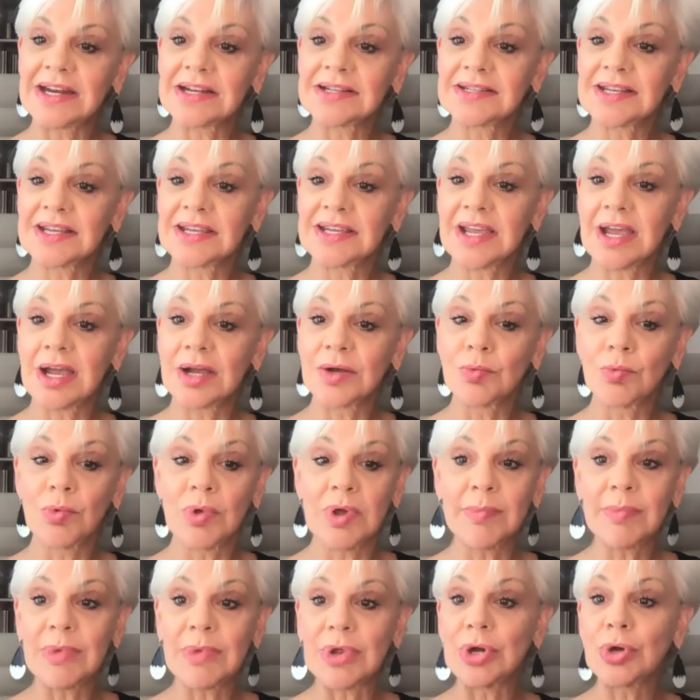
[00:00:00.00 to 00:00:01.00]
as a young
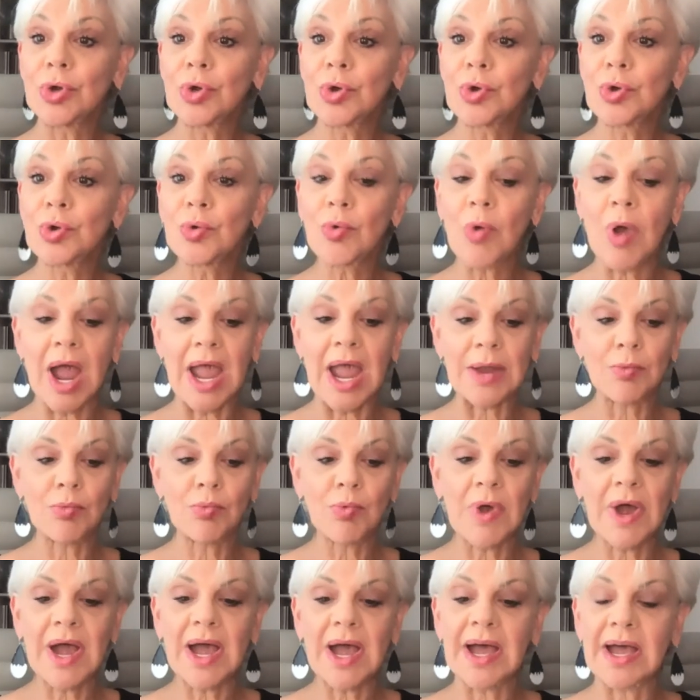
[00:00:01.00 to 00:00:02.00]
woman who I
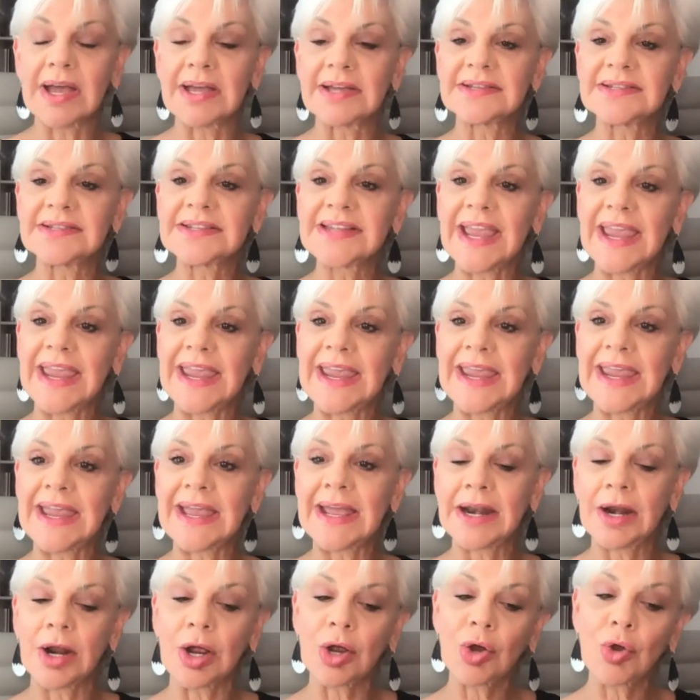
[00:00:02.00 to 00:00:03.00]
was.
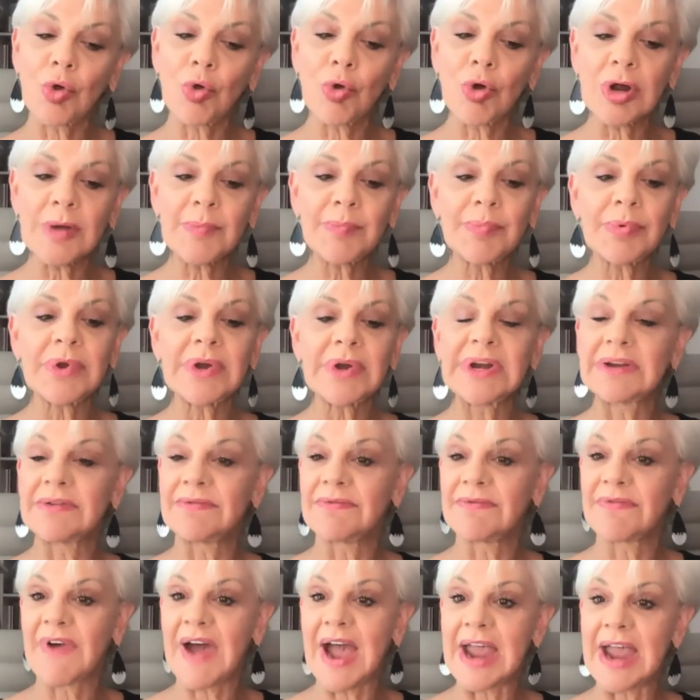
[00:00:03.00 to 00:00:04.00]
And a corporate
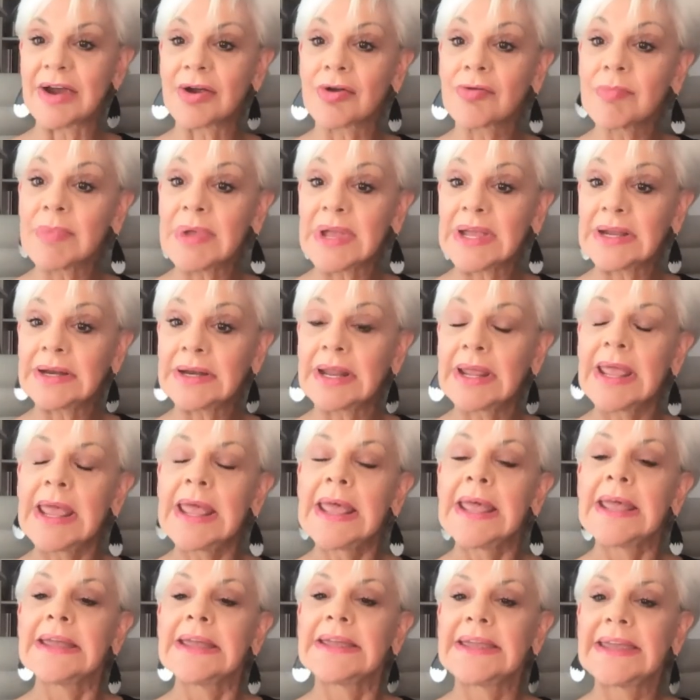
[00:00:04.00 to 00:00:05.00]
environment
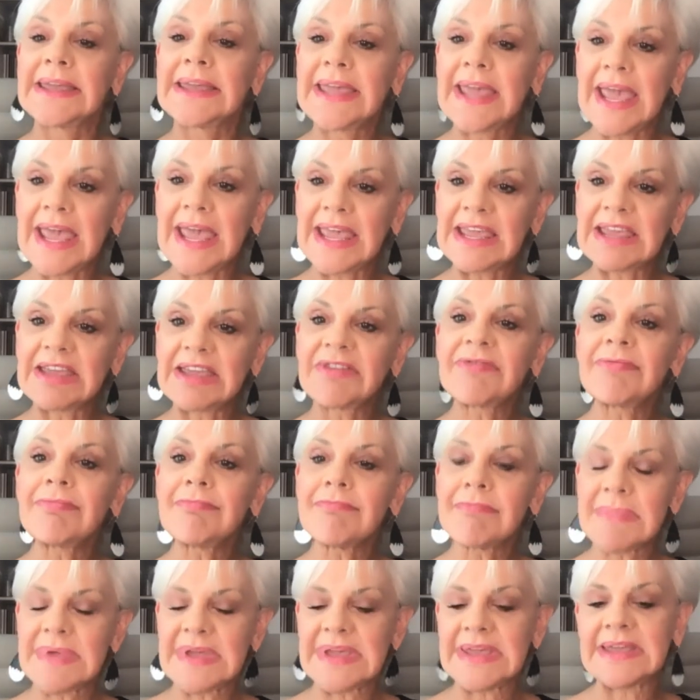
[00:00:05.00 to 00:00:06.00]
gave
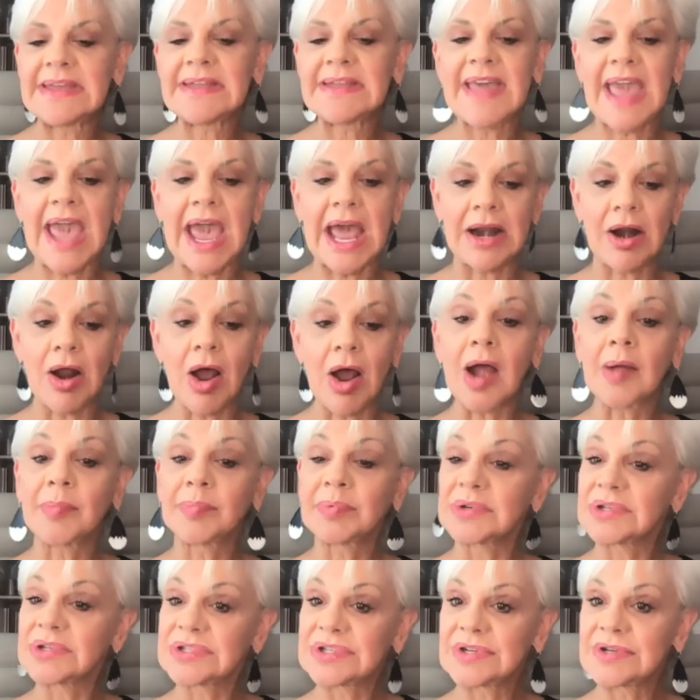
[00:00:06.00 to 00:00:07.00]
me that
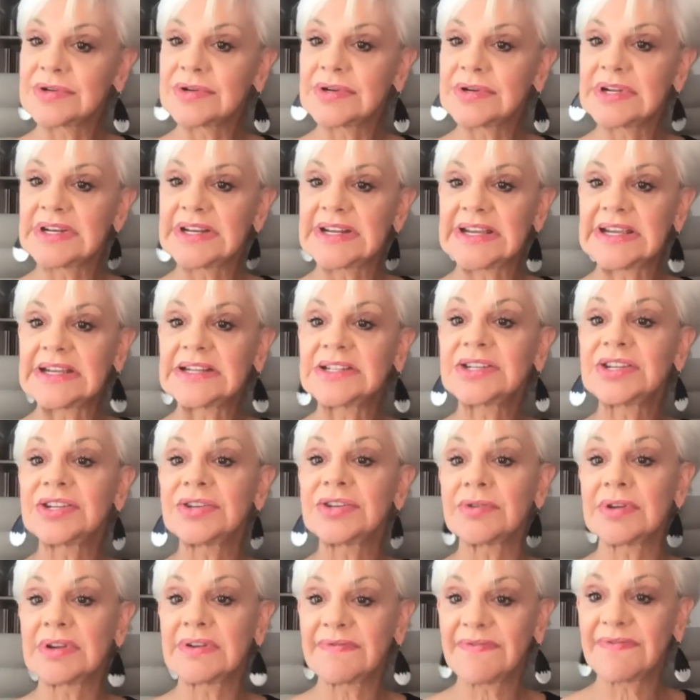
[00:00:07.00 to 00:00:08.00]
opportunity
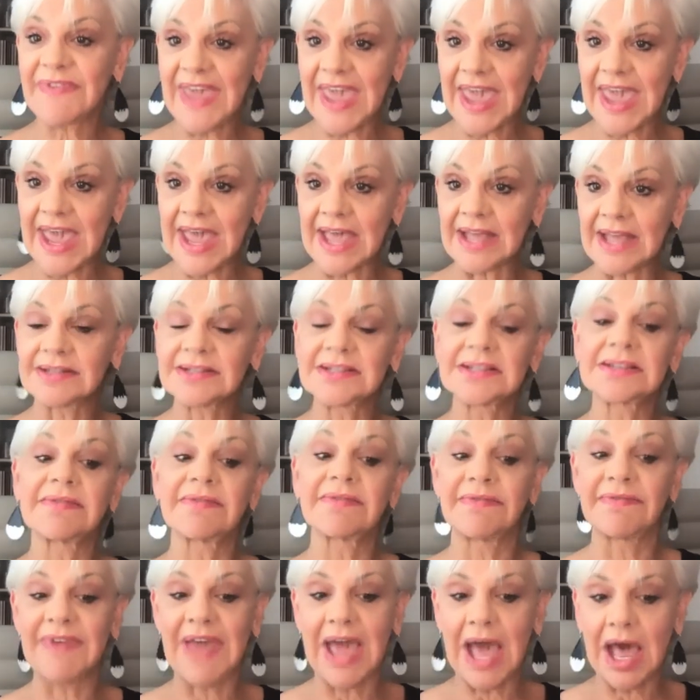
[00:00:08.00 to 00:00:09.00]
to advance,
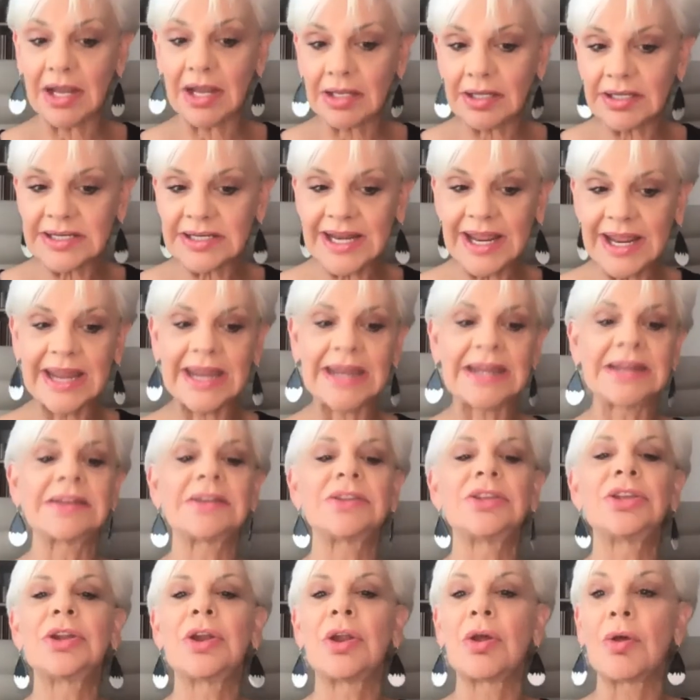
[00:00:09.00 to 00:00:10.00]
validate,
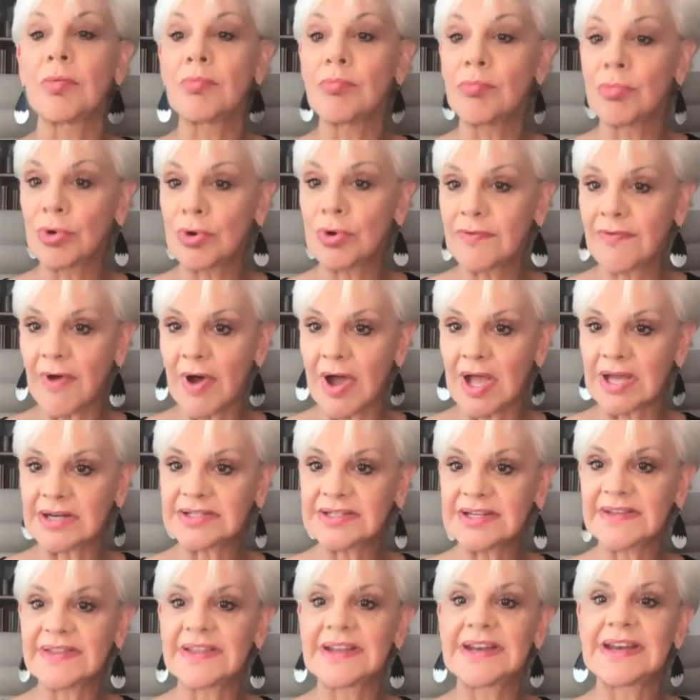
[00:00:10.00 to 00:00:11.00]
move on
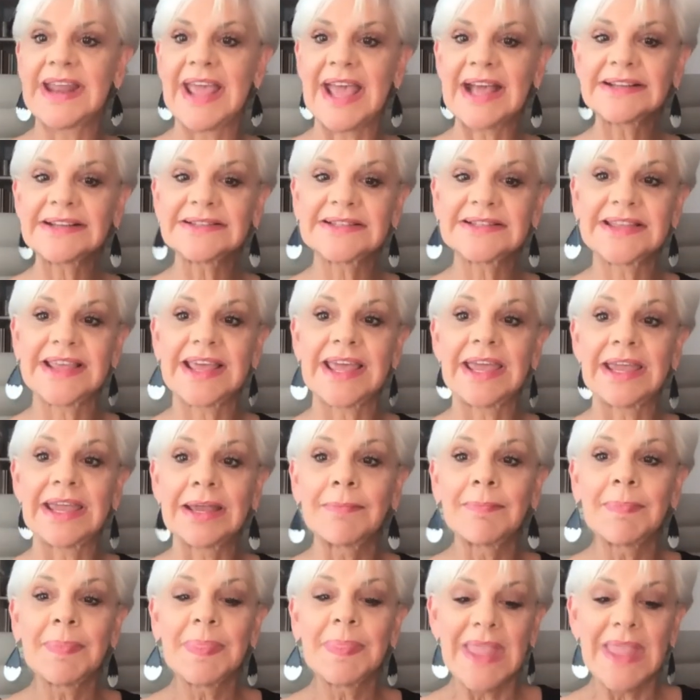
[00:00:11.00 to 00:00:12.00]
to the next thing.